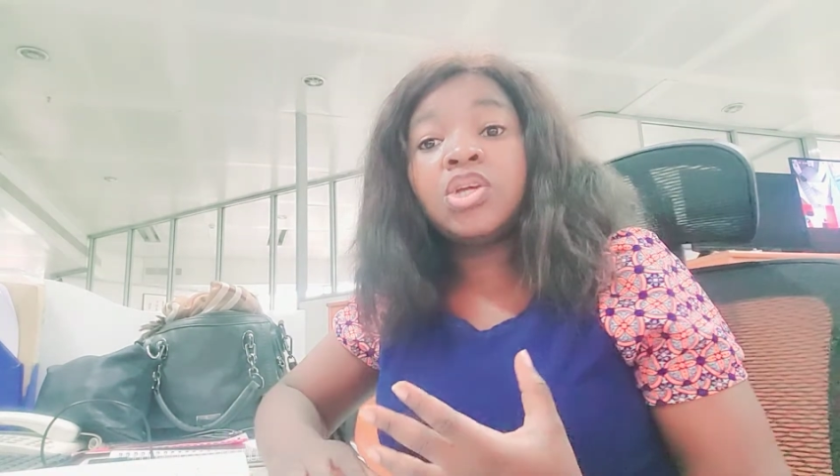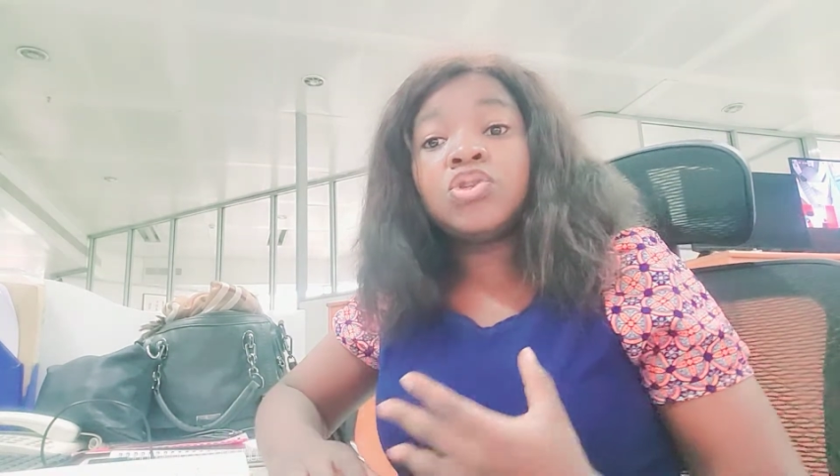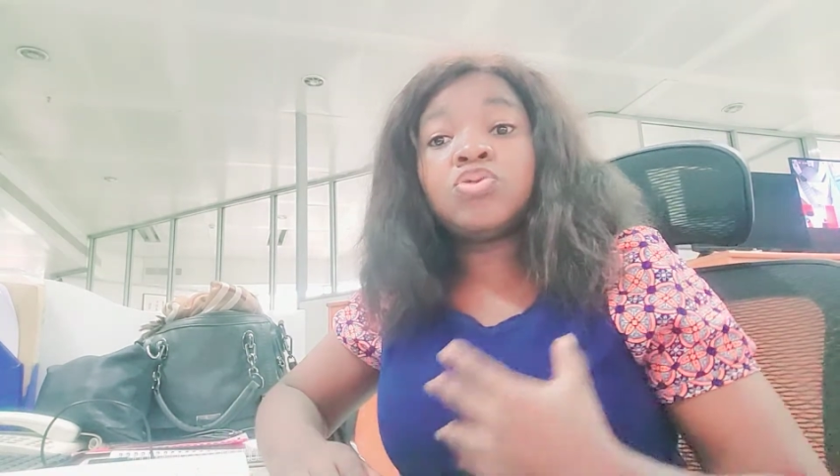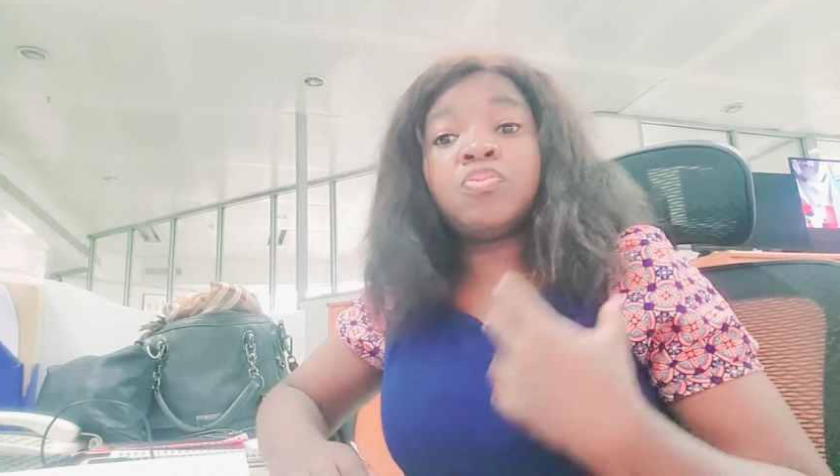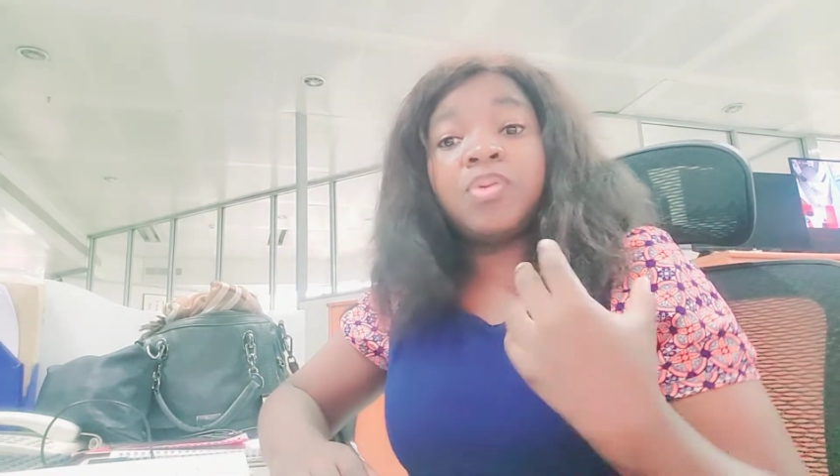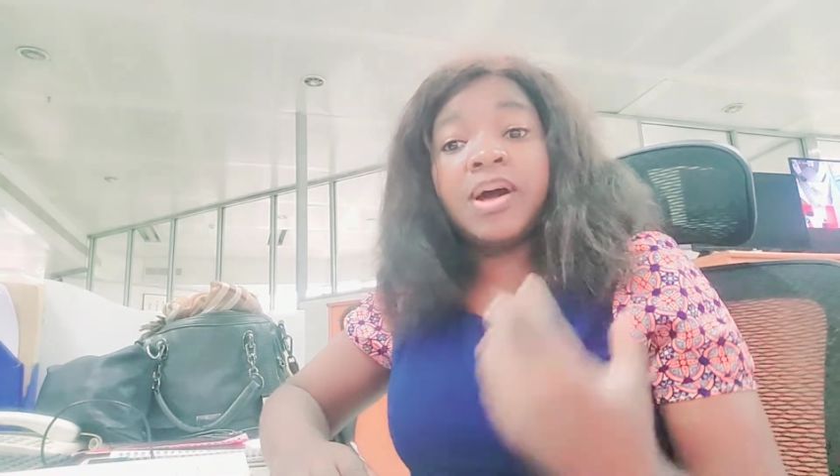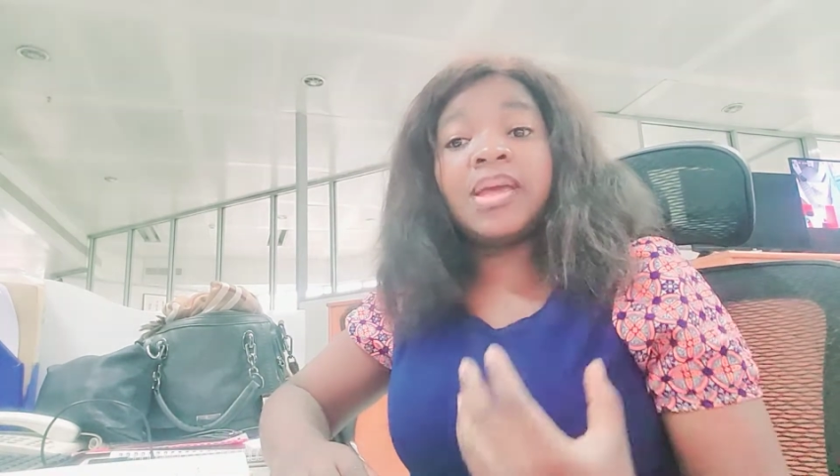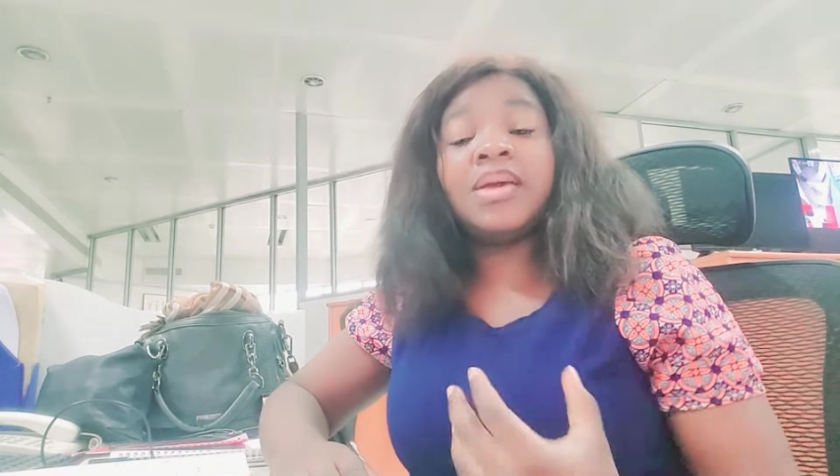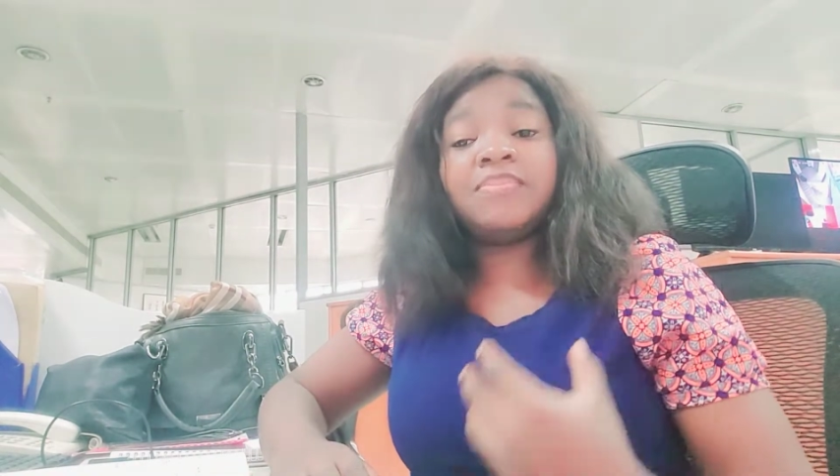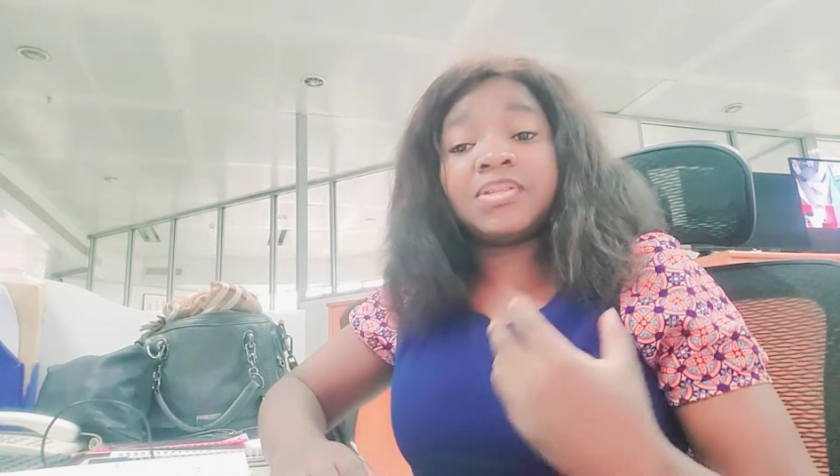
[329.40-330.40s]
to buy
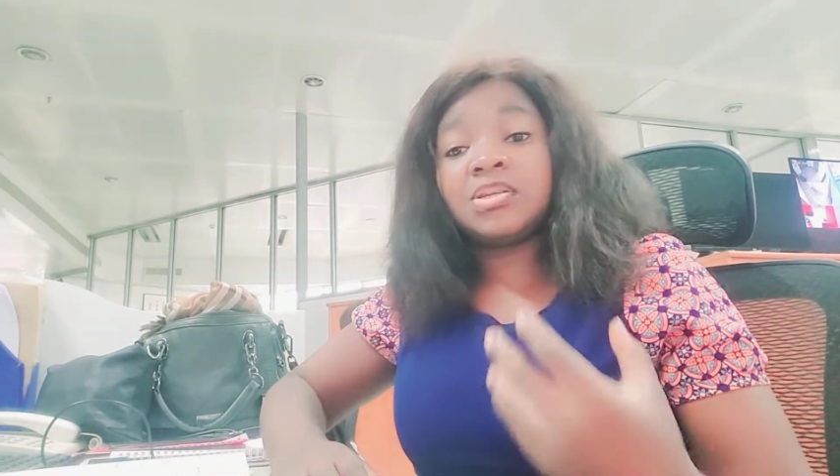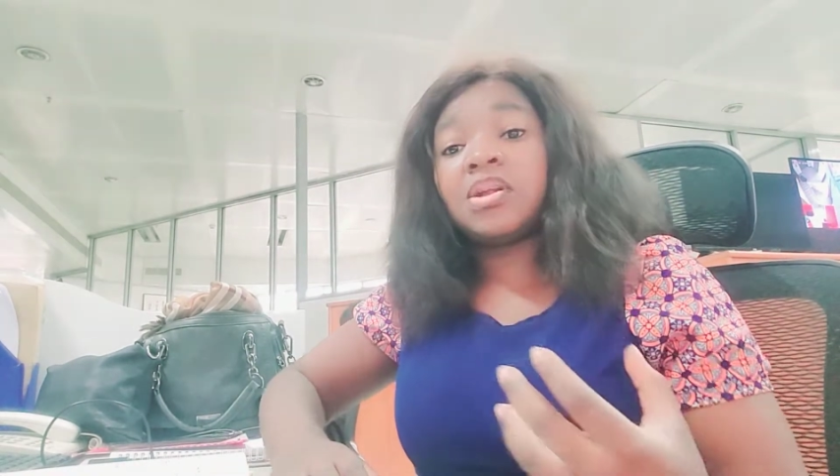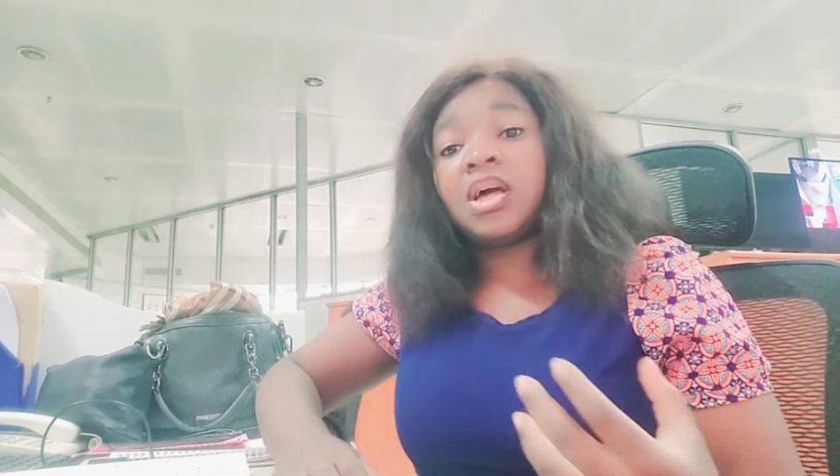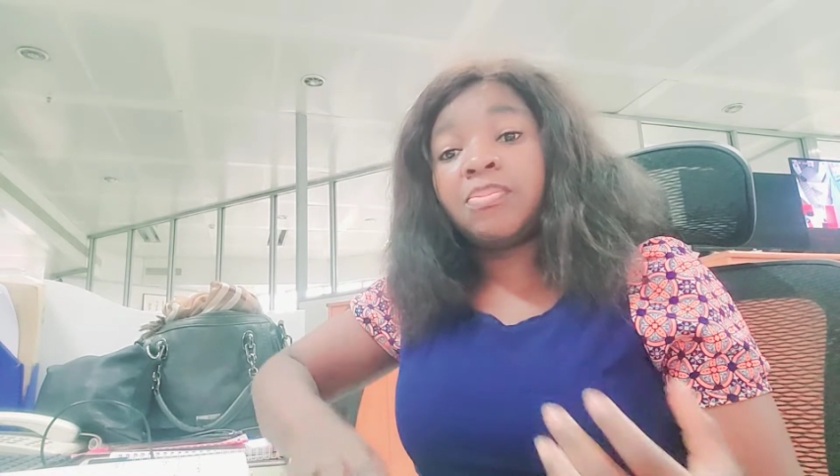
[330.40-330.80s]
a particular